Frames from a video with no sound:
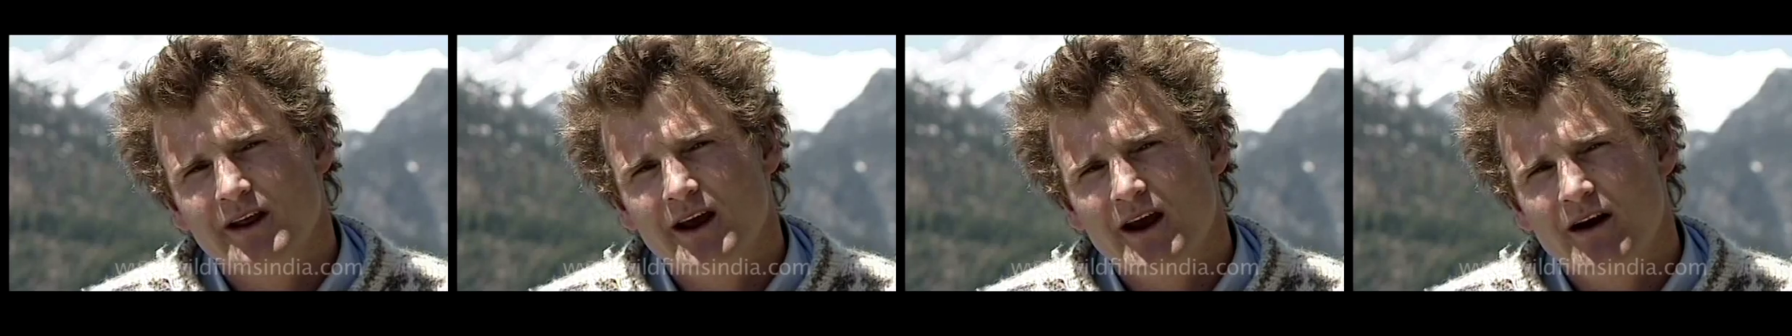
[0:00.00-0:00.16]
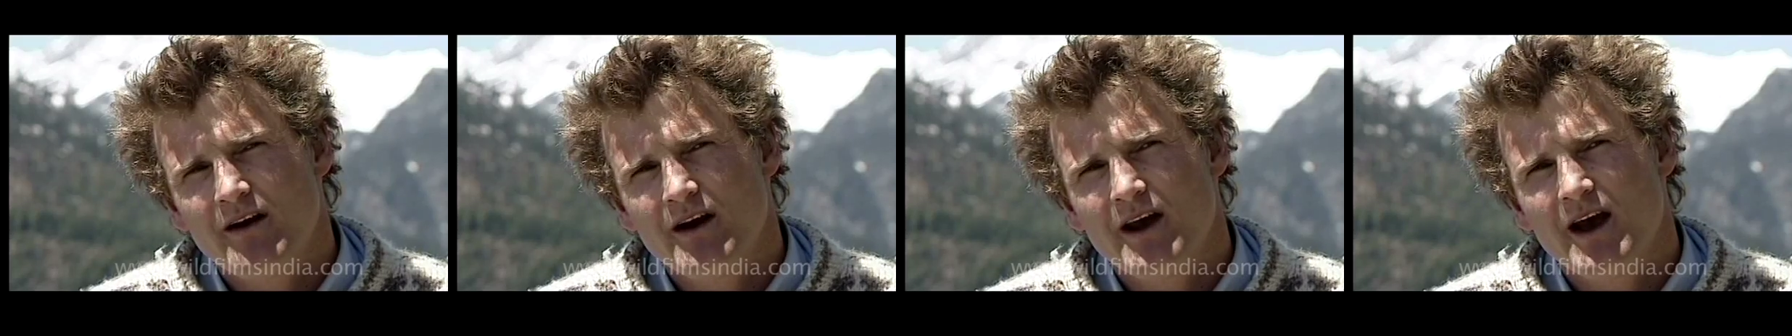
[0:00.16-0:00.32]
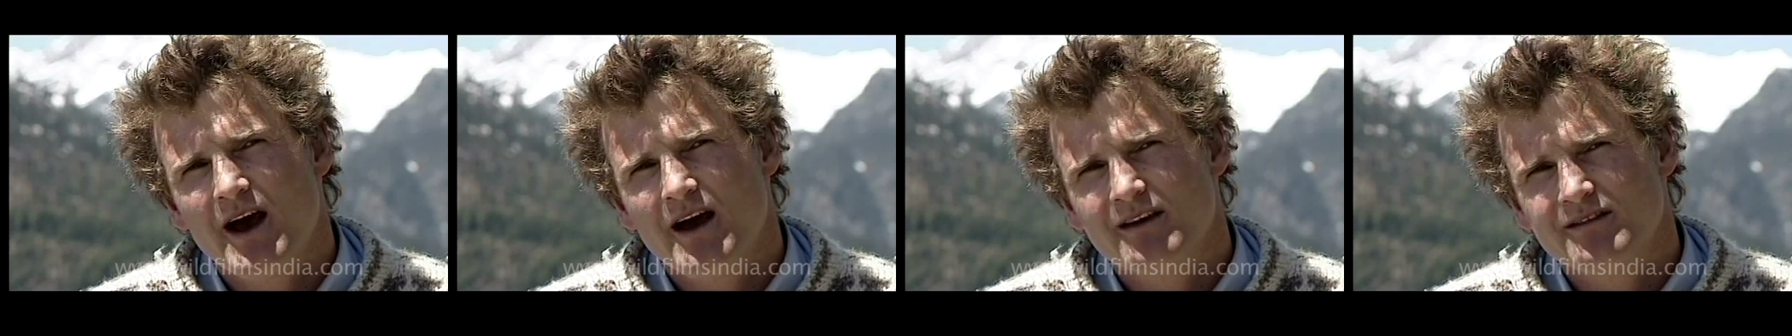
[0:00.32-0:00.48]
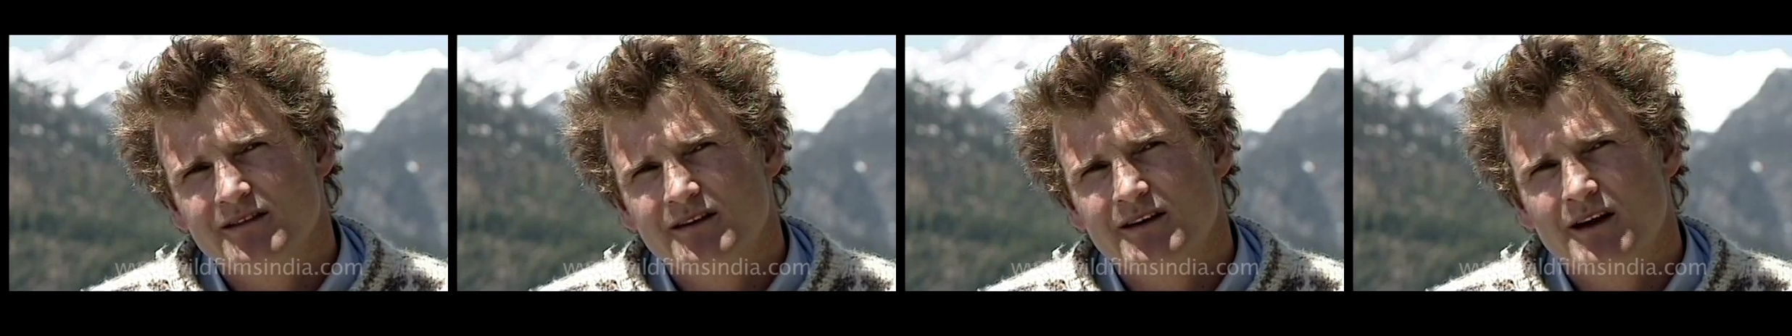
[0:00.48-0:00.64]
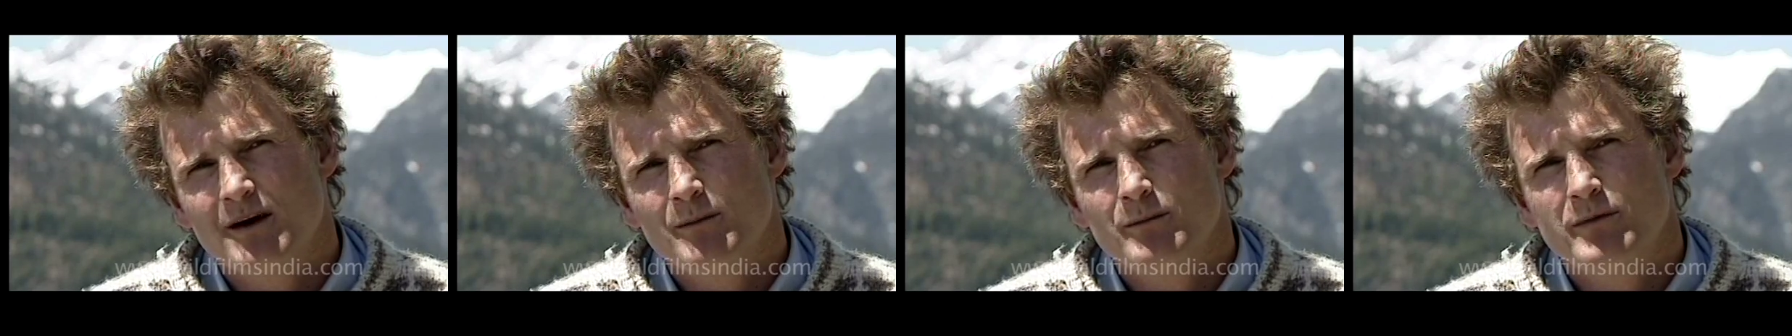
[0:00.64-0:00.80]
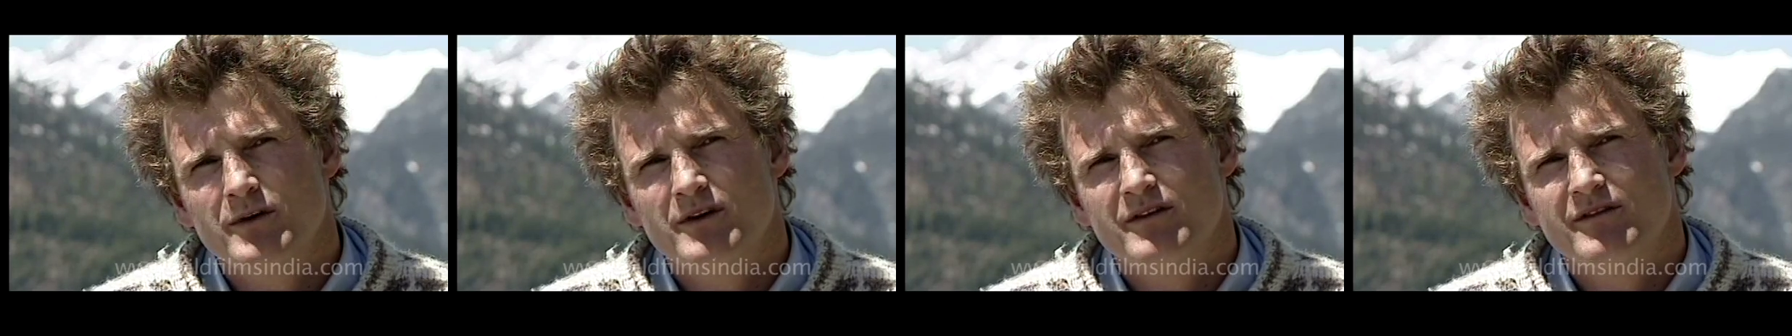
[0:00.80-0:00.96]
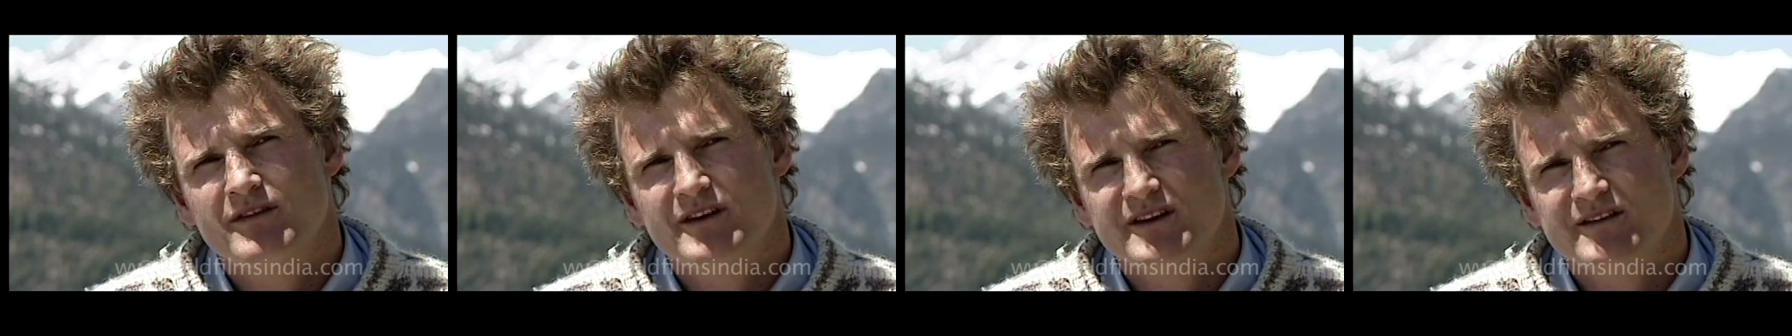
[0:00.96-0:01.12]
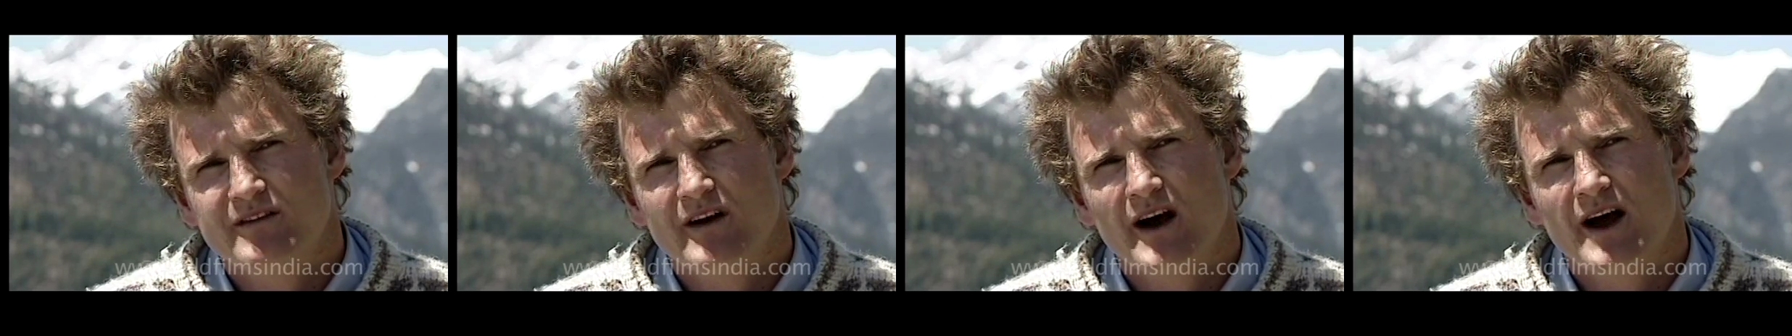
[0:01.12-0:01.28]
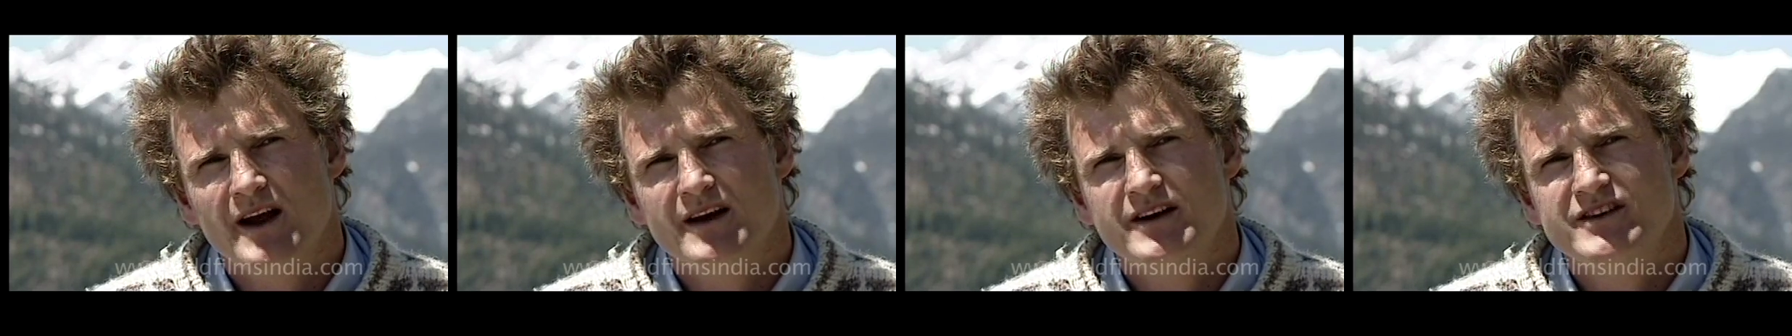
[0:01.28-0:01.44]
area has a number of
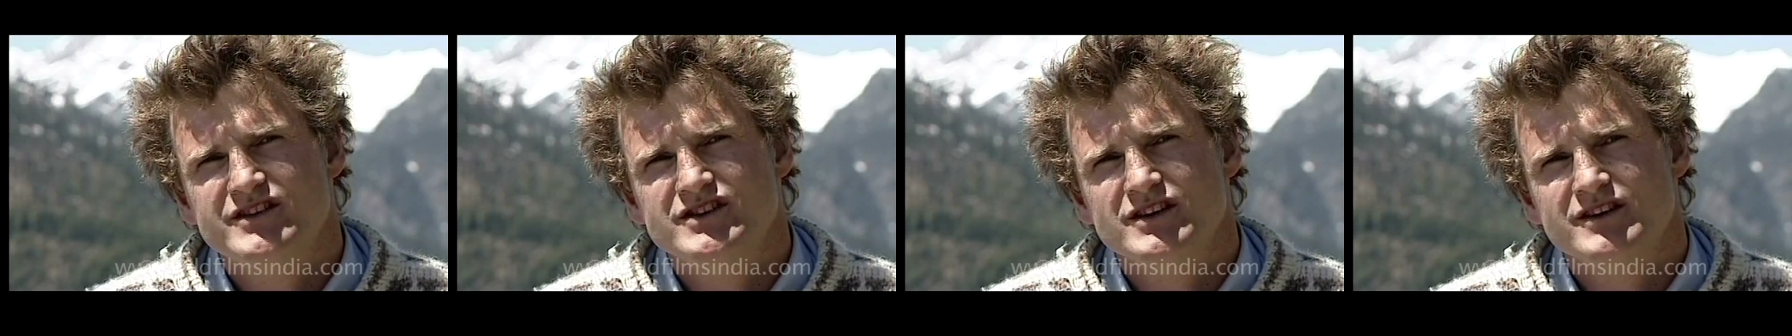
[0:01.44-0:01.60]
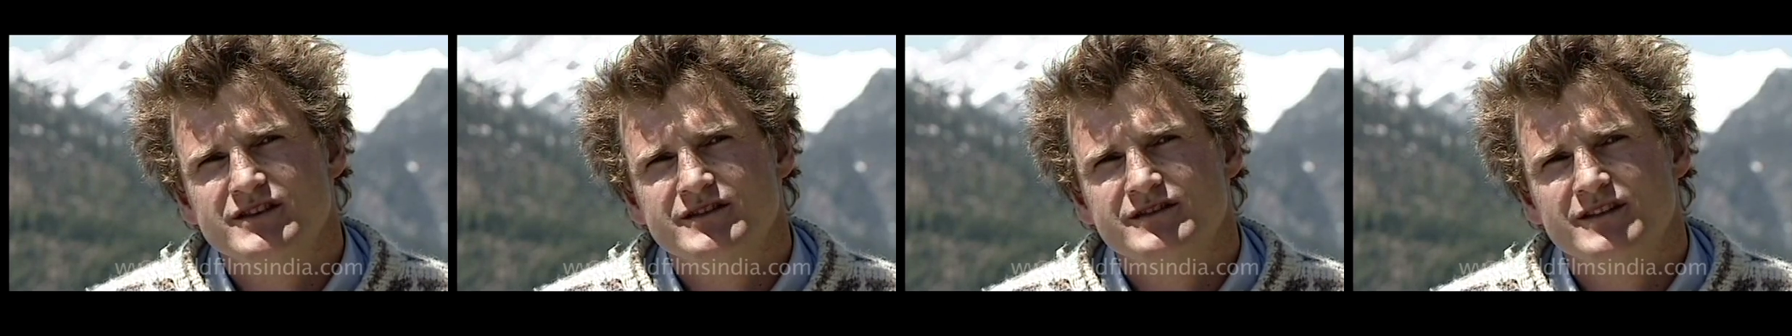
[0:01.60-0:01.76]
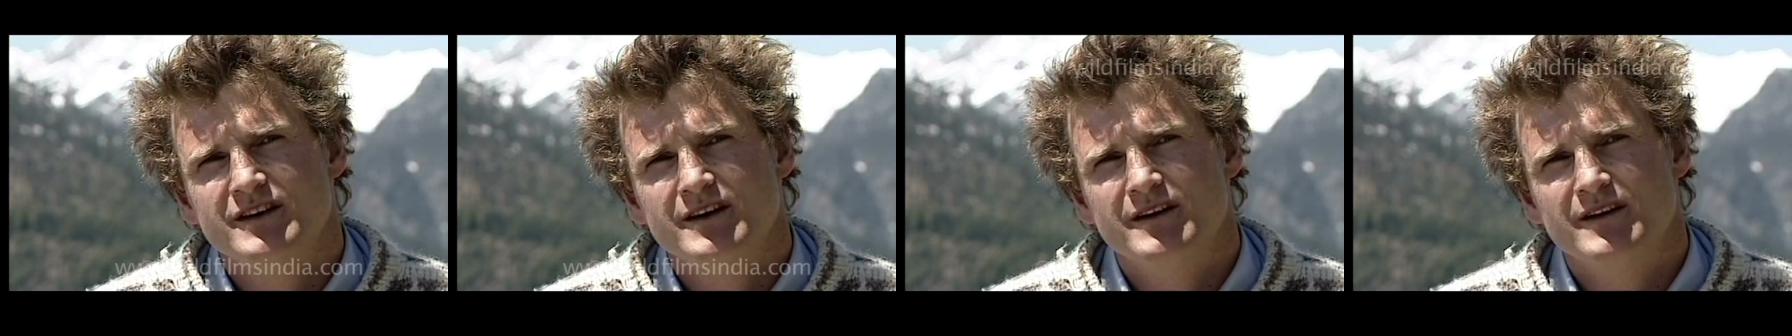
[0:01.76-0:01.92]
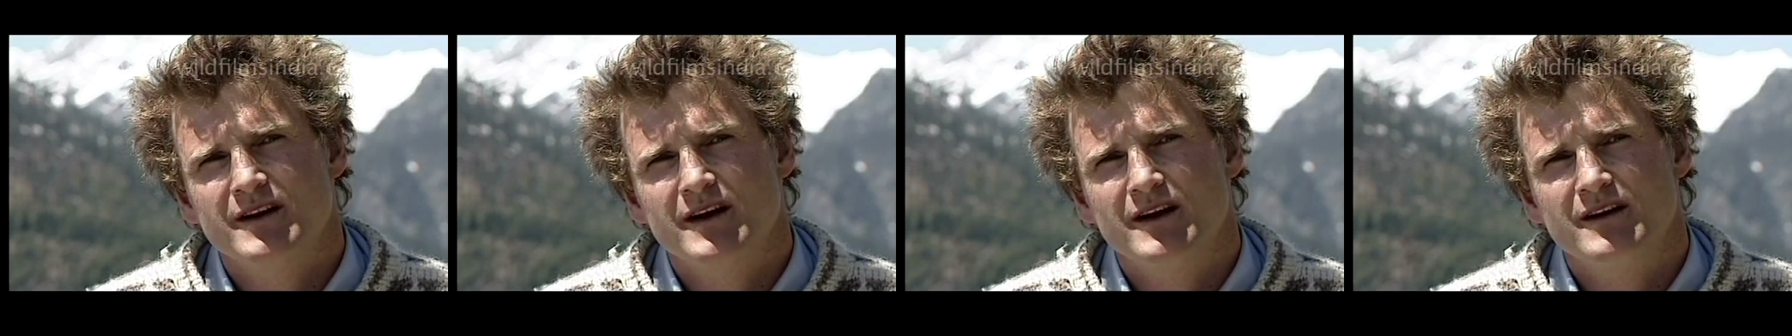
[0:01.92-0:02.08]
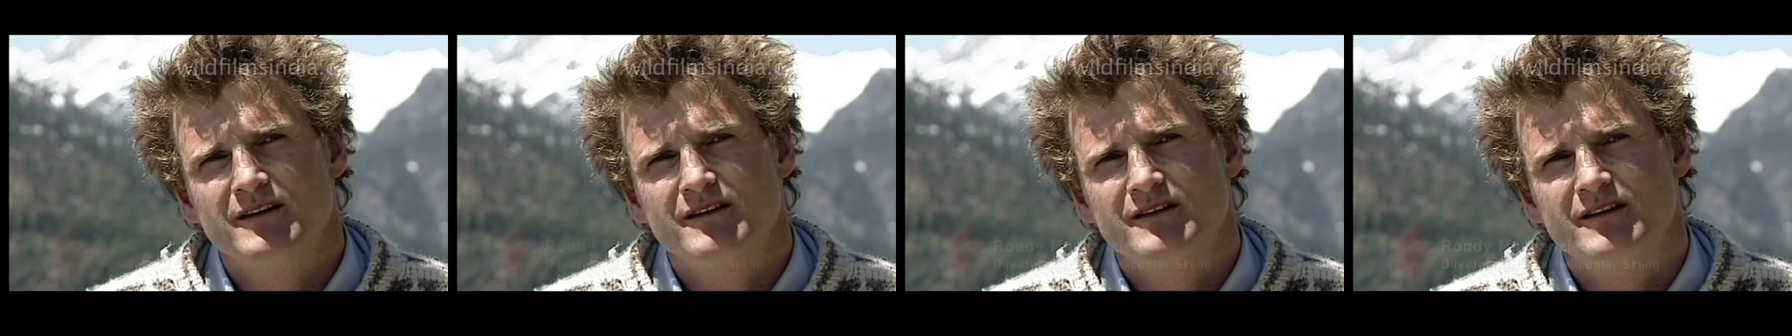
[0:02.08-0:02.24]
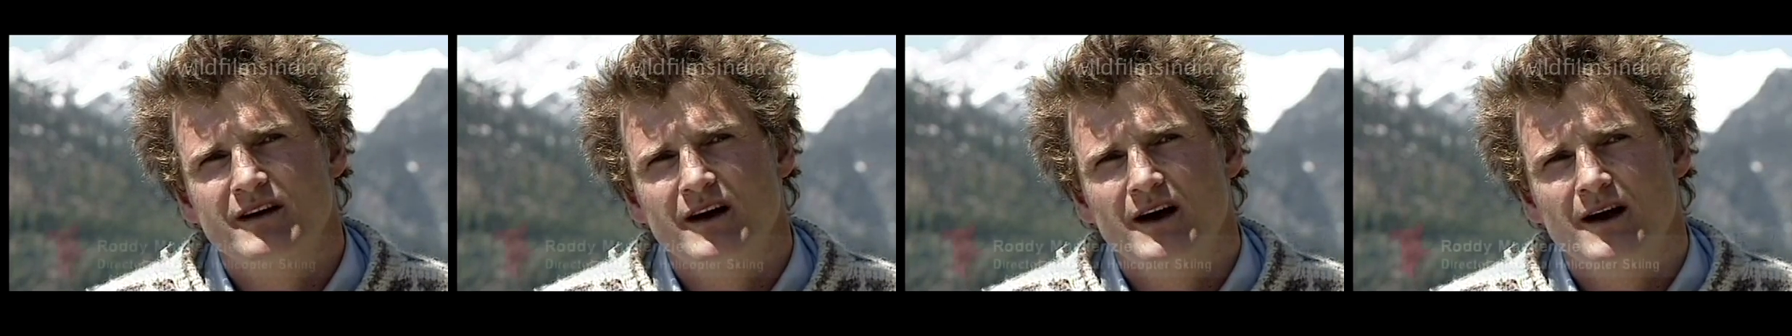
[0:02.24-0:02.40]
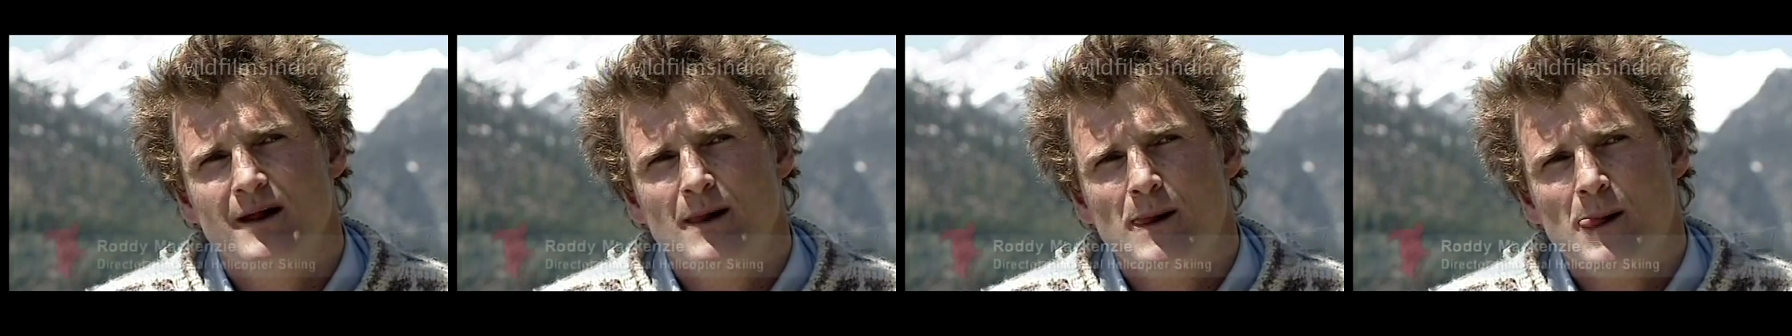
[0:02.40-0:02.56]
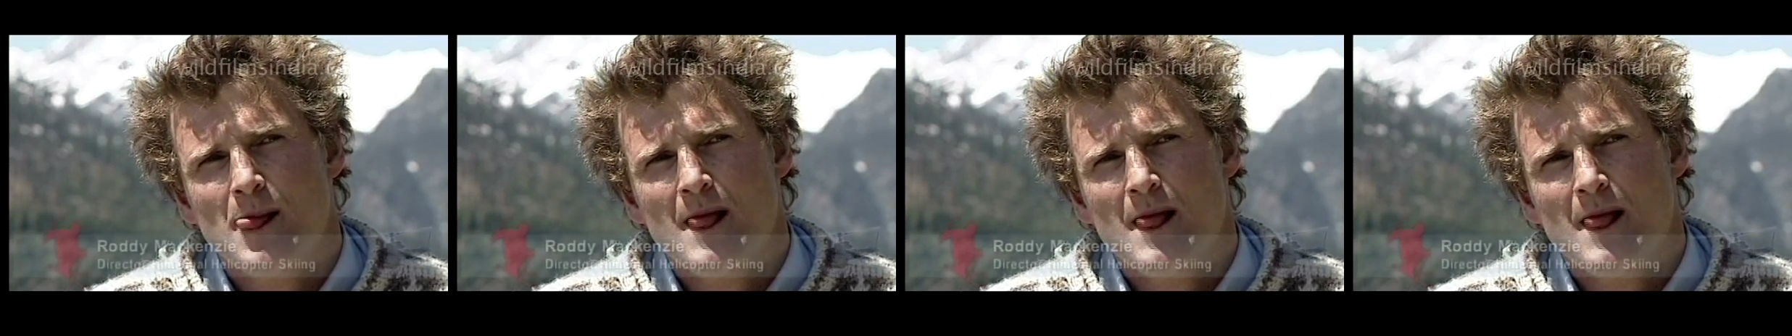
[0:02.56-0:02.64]
advantages in that uh,